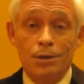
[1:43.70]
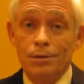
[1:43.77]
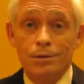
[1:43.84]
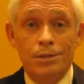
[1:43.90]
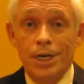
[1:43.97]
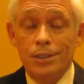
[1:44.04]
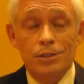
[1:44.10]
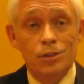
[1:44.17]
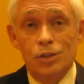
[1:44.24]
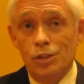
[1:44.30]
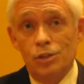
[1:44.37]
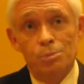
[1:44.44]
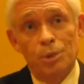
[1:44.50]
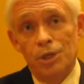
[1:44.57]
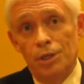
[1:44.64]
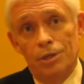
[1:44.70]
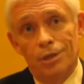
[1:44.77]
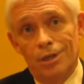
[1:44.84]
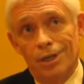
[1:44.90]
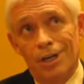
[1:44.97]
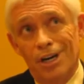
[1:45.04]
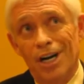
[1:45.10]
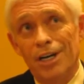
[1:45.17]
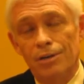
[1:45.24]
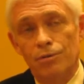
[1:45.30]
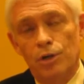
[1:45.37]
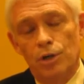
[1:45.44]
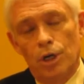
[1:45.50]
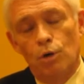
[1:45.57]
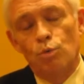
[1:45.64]
that's just been kind of
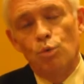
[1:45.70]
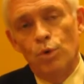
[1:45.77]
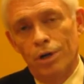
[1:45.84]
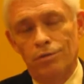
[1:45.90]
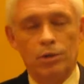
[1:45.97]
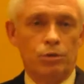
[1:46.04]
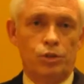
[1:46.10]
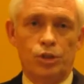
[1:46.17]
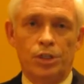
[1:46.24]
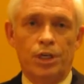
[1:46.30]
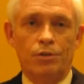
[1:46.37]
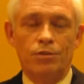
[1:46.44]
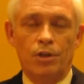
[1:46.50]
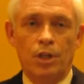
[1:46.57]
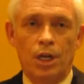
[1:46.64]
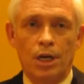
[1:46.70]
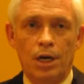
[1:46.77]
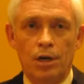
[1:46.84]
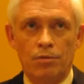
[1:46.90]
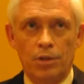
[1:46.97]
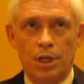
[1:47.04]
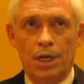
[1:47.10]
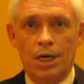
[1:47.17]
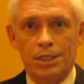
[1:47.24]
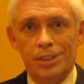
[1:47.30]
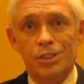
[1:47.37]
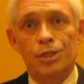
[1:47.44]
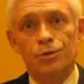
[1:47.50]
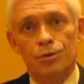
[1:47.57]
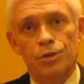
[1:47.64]
a revolution over the last
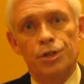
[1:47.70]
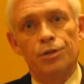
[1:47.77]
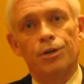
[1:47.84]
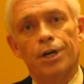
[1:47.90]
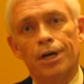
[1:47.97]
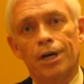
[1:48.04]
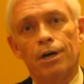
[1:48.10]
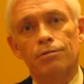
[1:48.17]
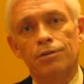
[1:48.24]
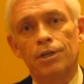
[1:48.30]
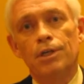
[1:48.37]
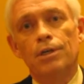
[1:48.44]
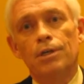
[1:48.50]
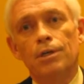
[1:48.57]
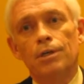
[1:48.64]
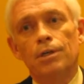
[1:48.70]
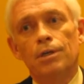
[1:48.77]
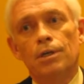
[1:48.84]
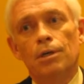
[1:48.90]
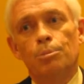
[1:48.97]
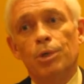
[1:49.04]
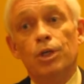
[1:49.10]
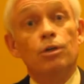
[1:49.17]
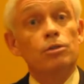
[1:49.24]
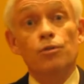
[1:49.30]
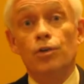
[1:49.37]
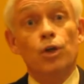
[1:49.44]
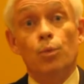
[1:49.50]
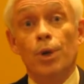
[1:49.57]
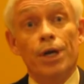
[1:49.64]
year and a half, because of
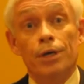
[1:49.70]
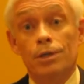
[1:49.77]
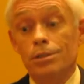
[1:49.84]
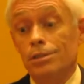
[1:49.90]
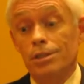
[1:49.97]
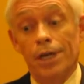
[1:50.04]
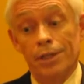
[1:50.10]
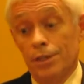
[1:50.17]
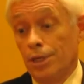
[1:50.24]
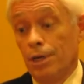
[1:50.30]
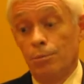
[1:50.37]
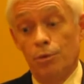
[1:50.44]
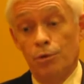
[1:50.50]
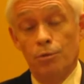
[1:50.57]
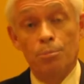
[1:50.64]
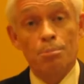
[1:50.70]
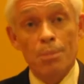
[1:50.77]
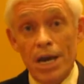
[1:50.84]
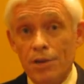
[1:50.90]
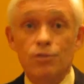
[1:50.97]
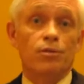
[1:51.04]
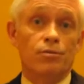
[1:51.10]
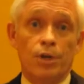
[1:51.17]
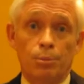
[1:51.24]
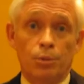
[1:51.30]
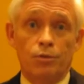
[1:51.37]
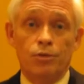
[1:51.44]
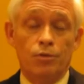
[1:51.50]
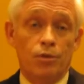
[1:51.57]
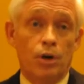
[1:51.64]
the awareness and the massive number
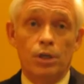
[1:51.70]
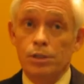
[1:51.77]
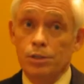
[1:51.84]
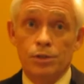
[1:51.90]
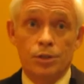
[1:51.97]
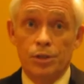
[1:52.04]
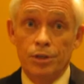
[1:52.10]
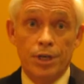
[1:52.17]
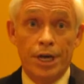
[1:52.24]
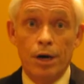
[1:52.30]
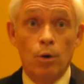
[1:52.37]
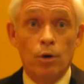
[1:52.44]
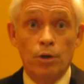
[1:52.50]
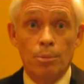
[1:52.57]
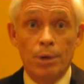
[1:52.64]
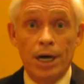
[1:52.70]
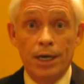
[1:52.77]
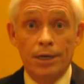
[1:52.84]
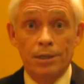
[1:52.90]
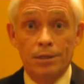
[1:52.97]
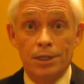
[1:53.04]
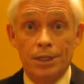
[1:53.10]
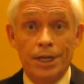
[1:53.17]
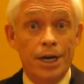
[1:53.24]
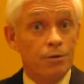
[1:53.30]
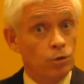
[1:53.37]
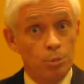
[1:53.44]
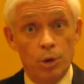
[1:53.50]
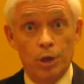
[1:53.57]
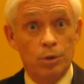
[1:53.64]
of devices that are now on the market that
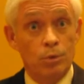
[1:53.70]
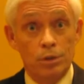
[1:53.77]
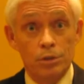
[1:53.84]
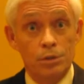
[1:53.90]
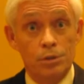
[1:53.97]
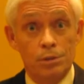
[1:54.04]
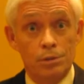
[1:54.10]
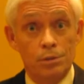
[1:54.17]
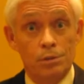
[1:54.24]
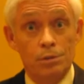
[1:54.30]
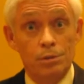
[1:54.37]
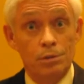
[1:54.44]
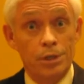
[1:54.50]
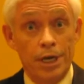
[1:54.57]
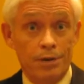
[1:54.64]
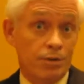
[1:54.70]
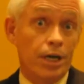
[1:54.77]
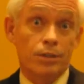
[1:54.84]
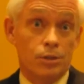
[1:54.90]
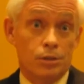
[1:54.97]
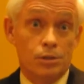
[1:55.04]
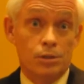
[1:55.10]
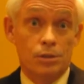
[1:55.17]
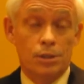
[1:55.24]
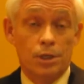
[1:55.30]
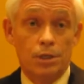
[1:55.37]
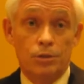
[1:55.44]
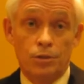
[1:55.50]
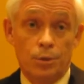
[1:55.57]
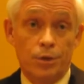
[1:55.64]
everybody wants to have access
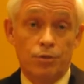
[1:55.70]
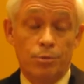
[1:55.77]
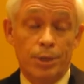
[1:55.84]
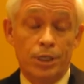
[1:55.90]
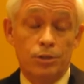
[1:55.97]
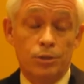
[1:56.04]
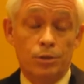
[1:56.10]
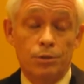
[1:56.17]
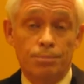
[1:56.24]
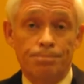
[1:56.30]
to information on.